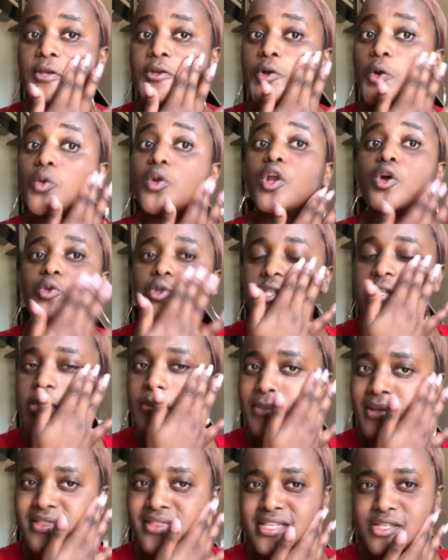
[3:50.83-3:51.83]

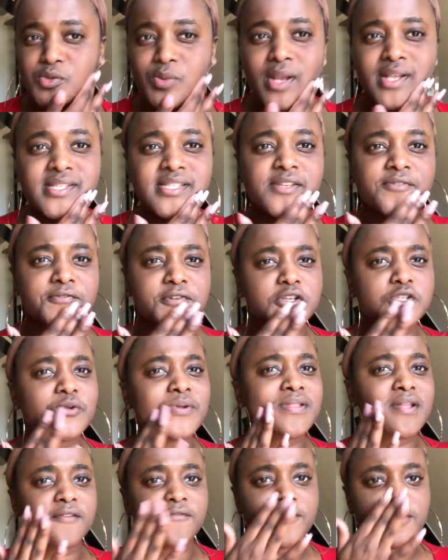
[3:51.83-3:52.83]
lotion, but this one's the first
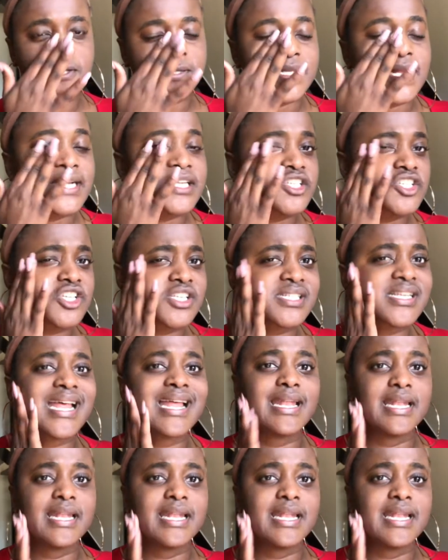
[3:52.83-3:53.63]
one that feels like it's just